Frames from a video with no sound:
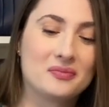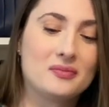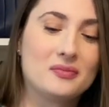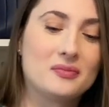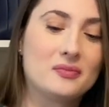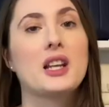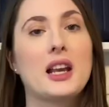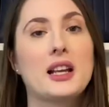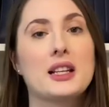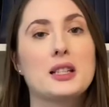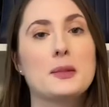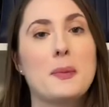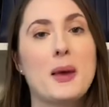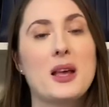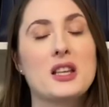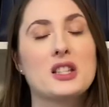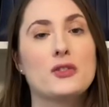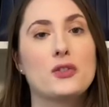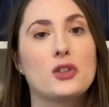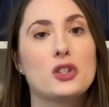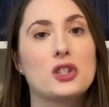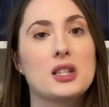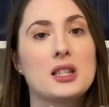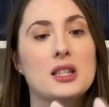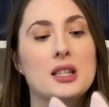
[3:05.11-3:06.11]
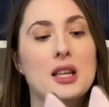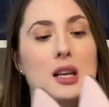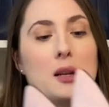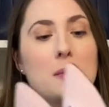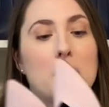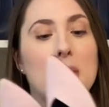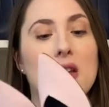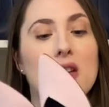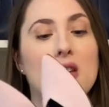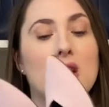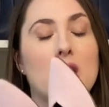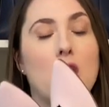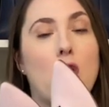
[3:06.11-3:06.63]
Next best for
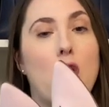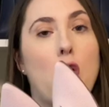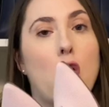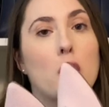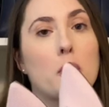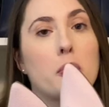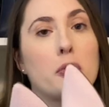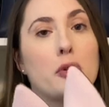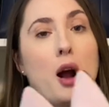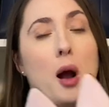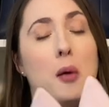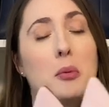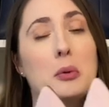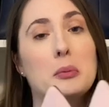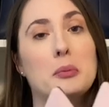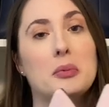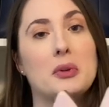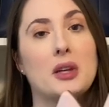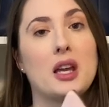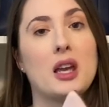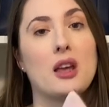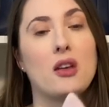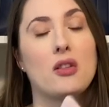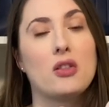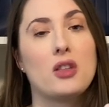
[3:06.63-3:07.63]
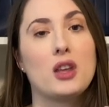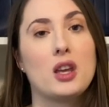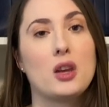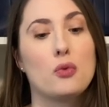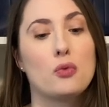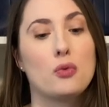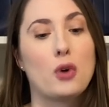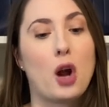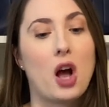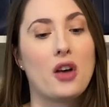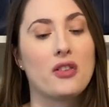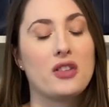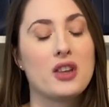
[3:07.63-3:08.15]
sustainability are probably the
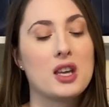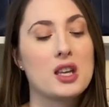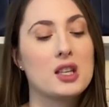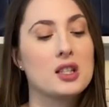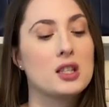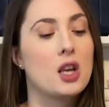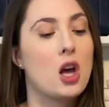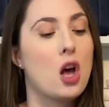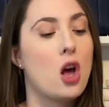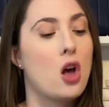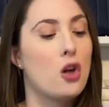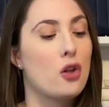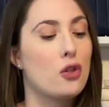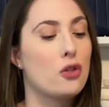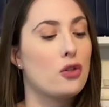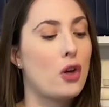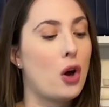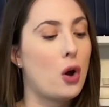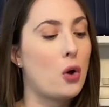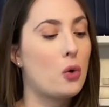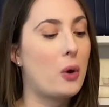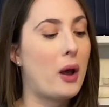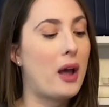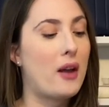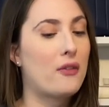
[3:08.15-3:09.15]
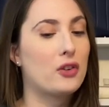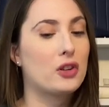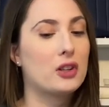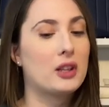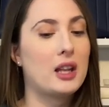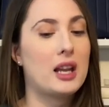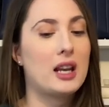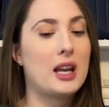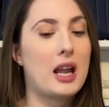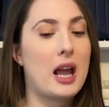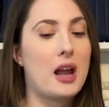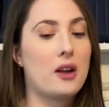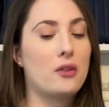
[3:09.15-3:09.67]
Rothys, though Everlane
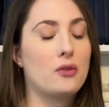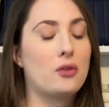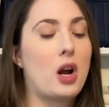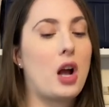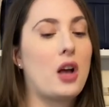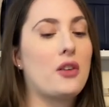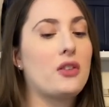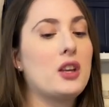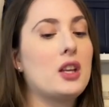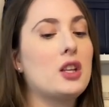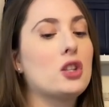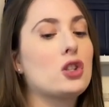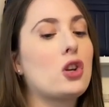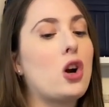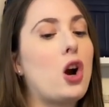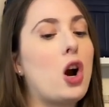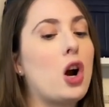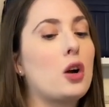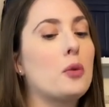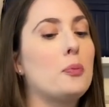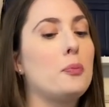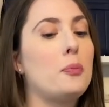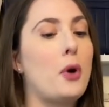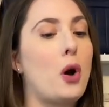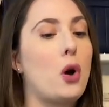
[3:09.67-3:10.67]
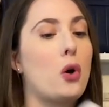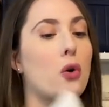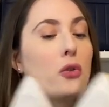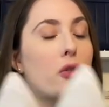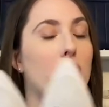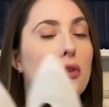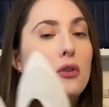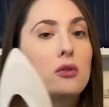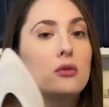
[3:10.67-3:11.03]
and Rothys are both